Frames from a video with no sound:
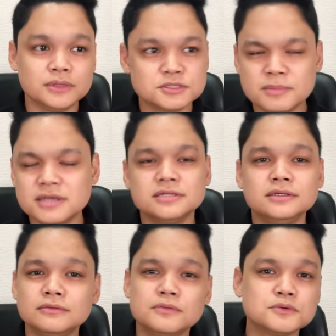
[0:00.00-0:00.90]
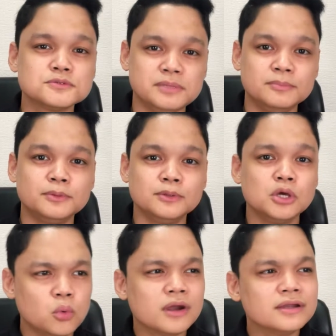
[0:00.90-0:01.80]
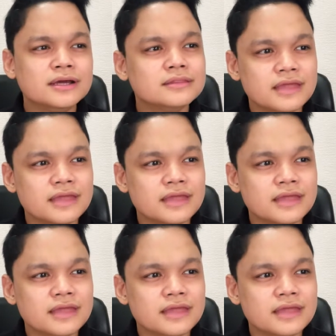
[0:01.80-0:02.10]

especially to those people who are not